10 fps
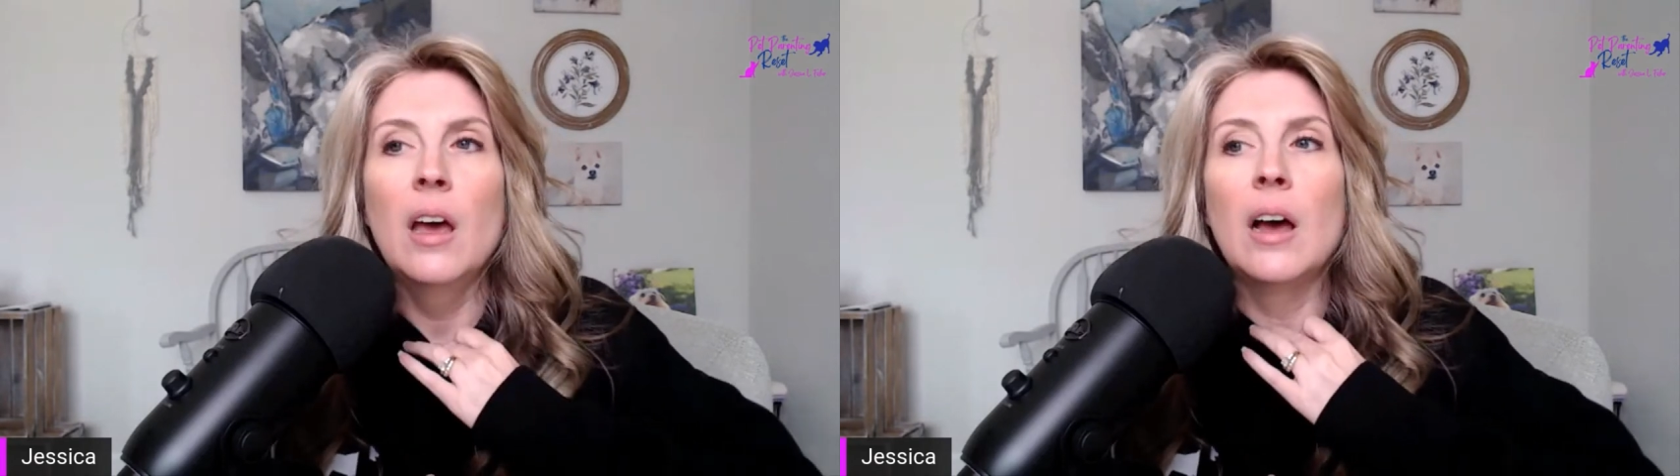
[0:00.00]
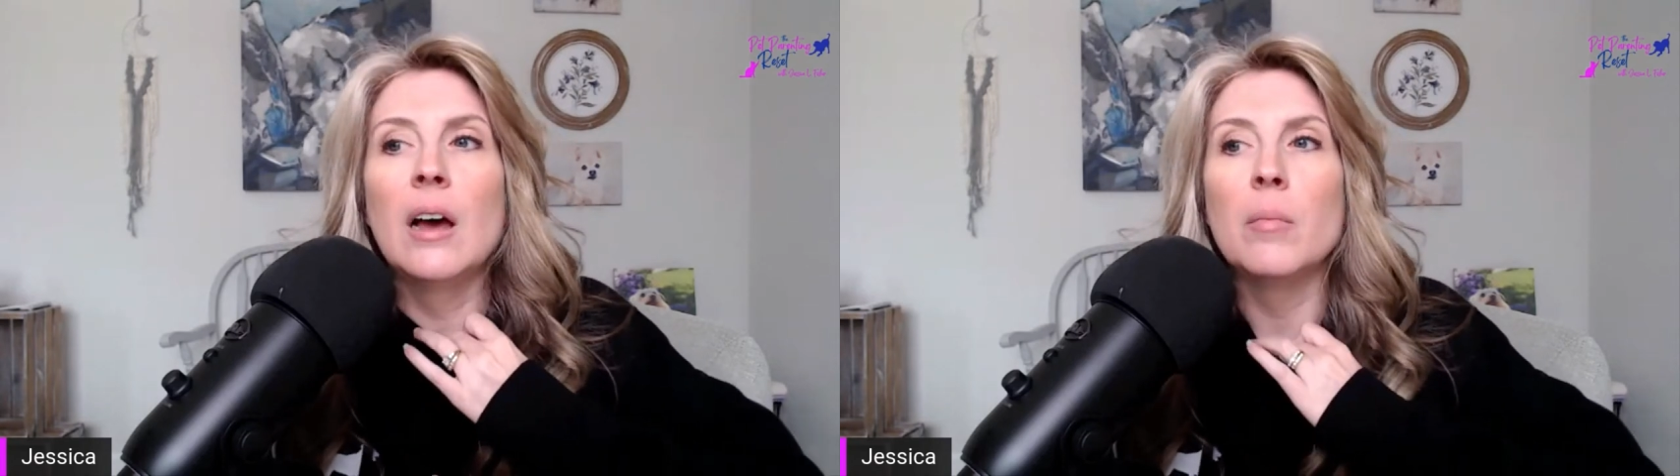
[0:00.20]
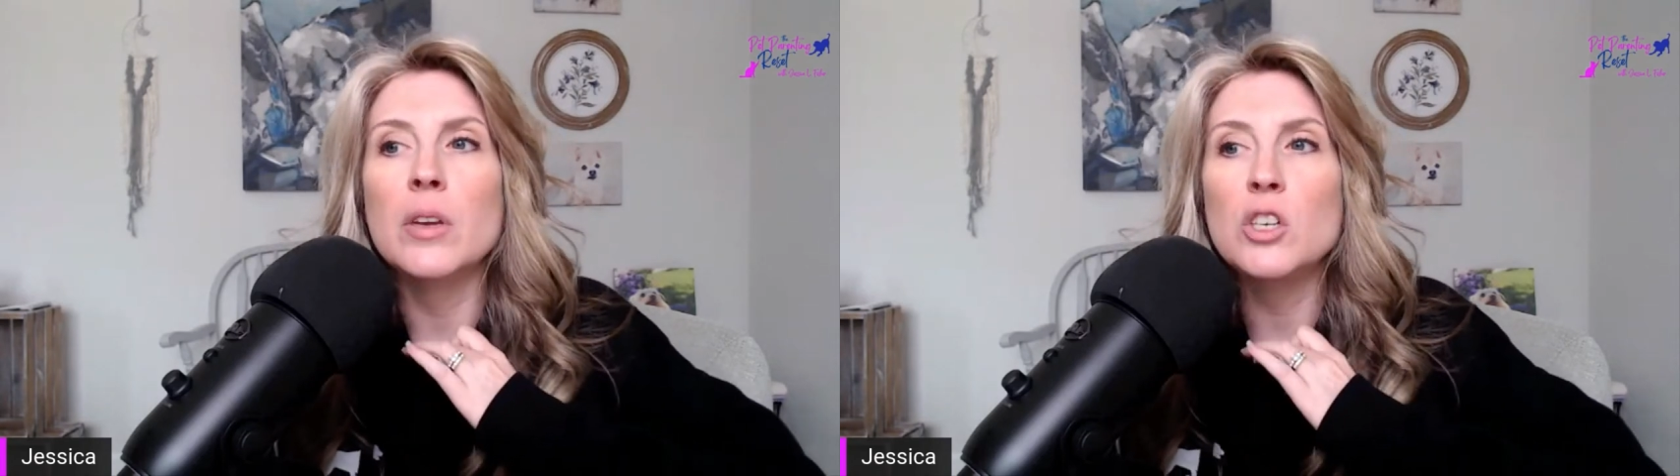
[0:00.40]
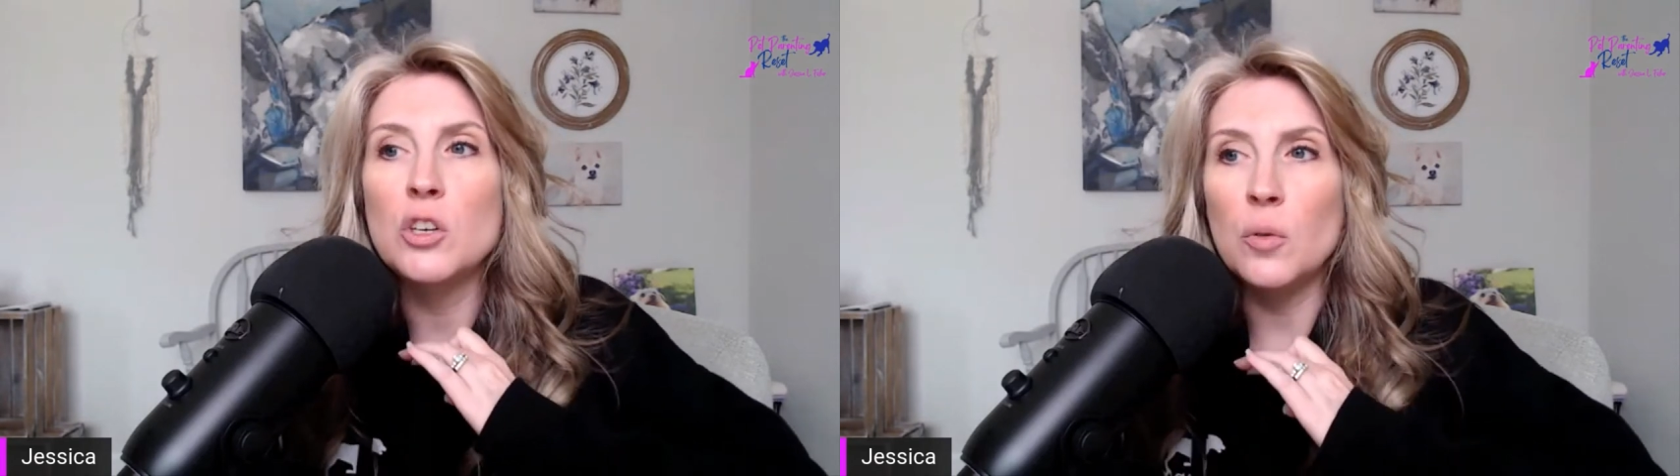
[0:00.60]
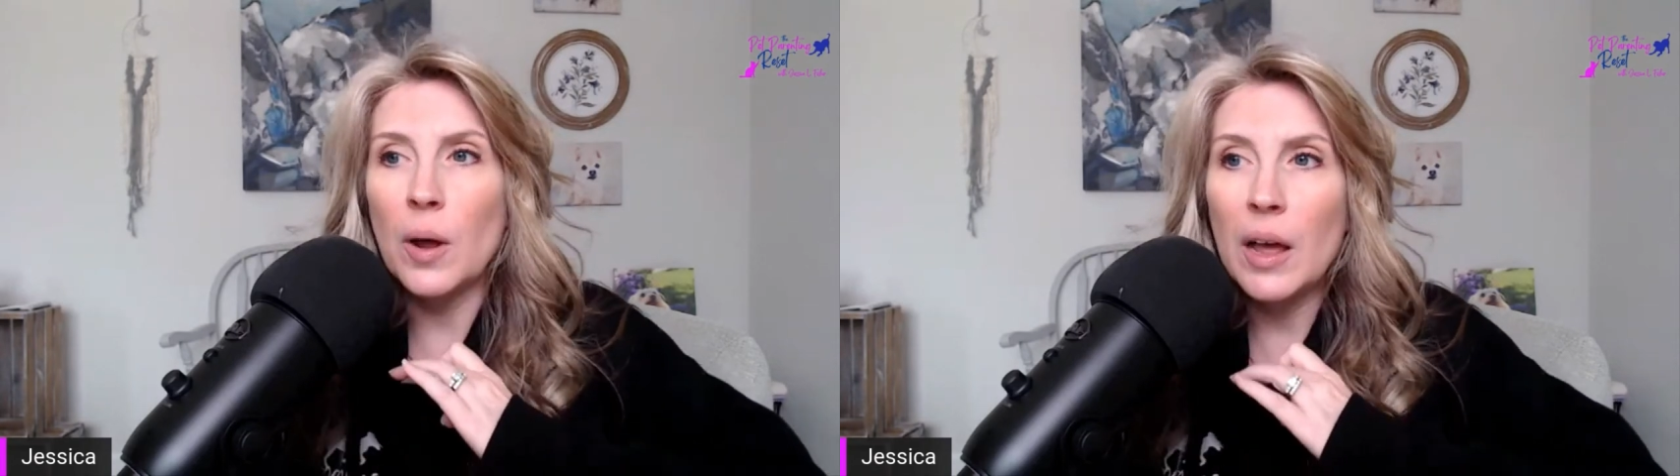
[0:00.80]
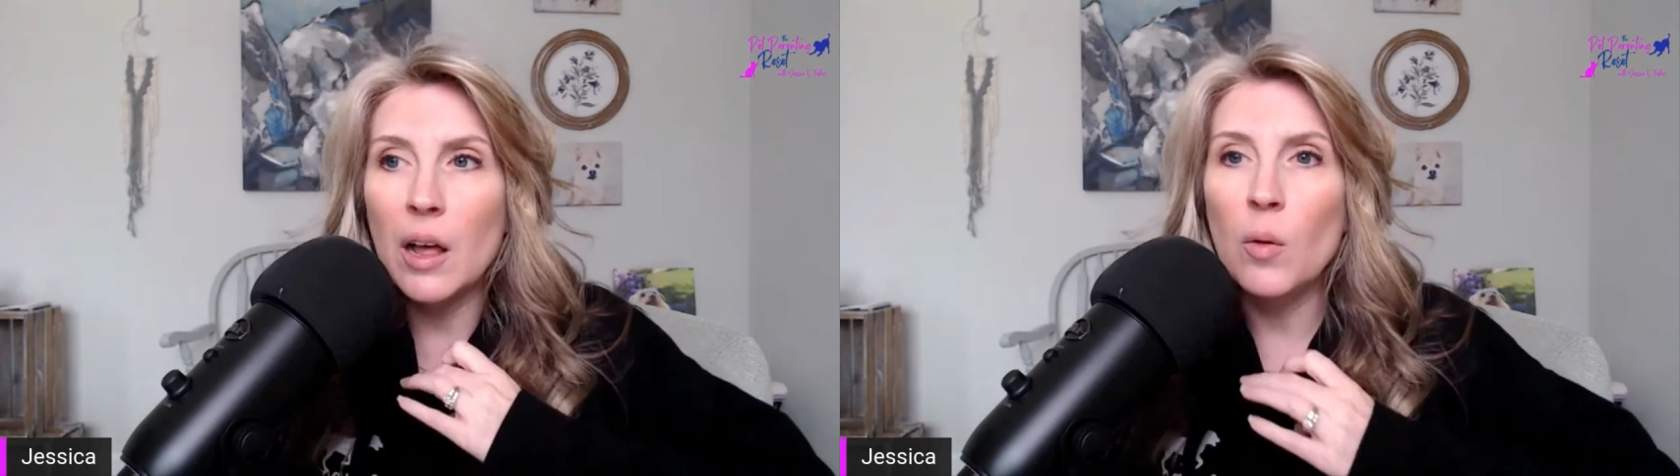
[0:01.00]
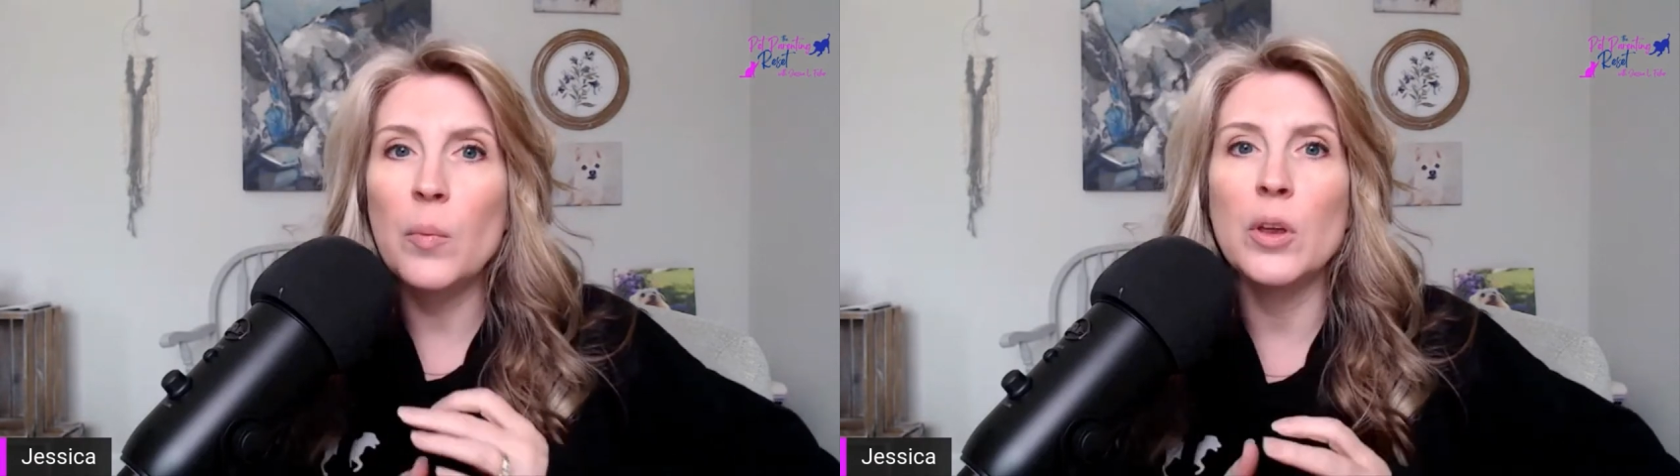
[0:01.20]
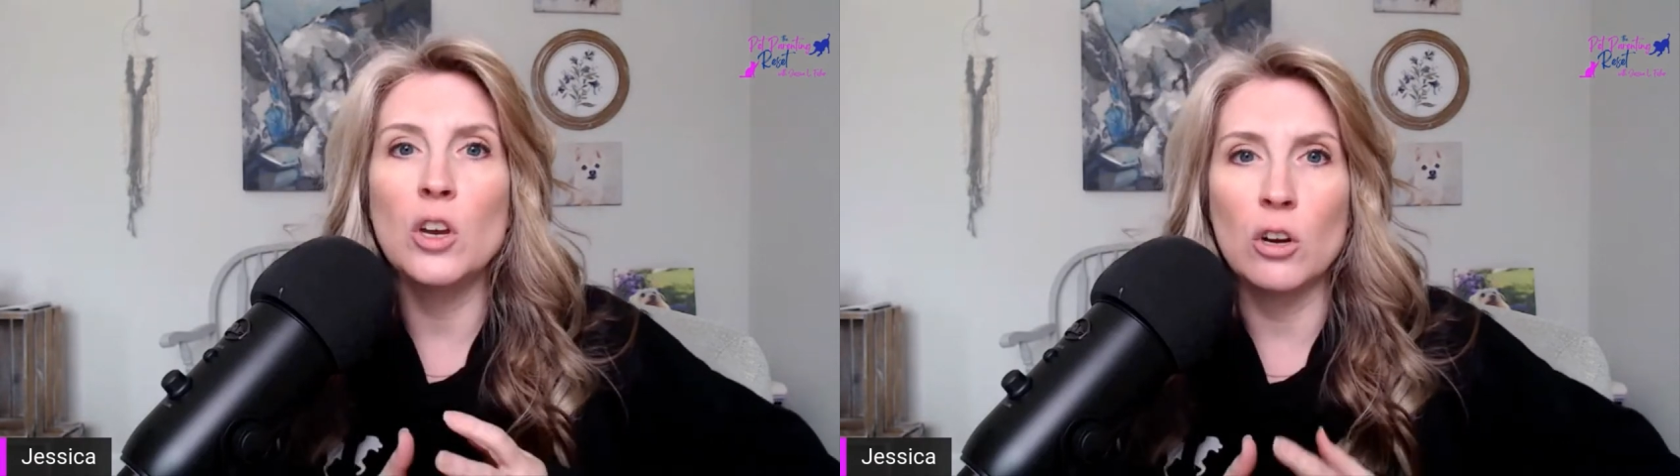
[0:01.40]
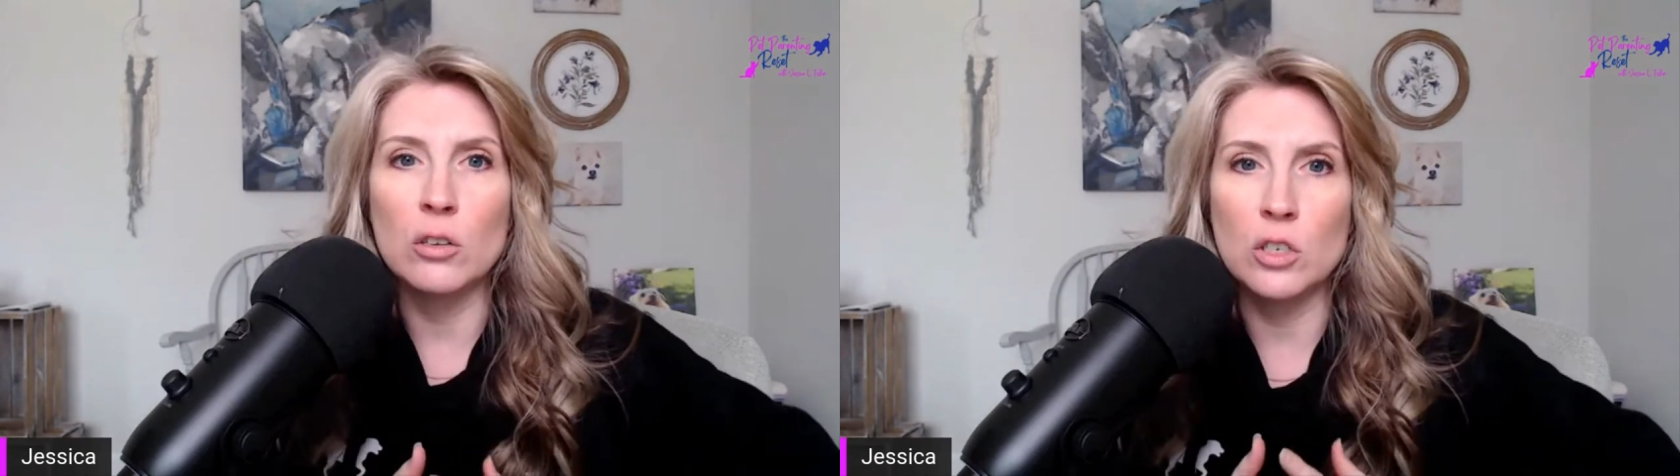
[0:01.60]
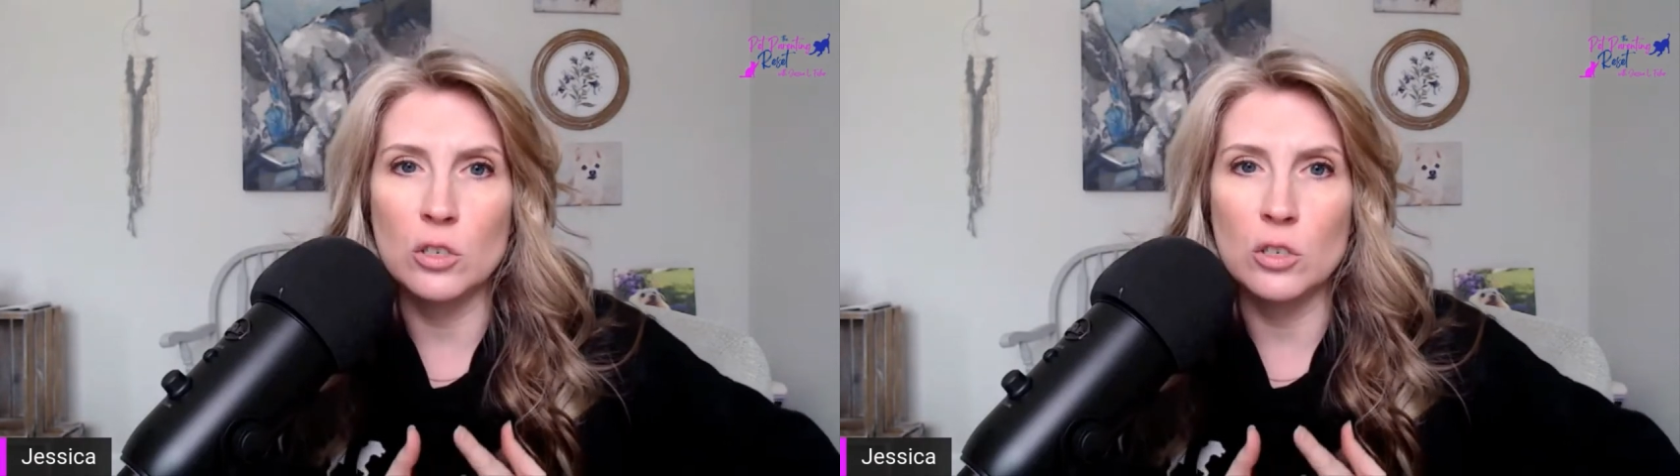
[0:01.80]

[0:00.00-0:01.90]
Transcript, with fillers: um, to help your